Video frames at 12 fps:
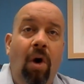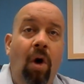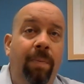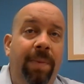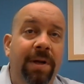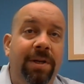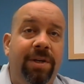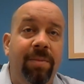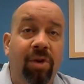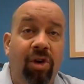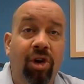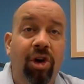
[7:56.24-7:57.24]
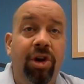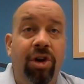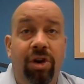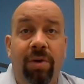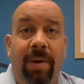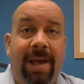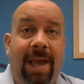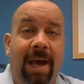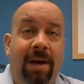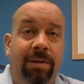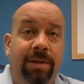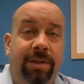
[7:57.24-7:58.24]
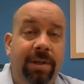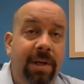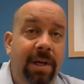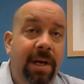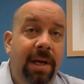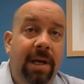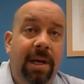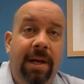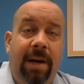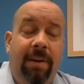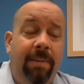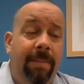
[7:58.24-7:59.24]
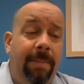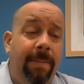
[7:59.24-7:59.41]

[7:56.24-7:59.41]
open some good new accounts. Now,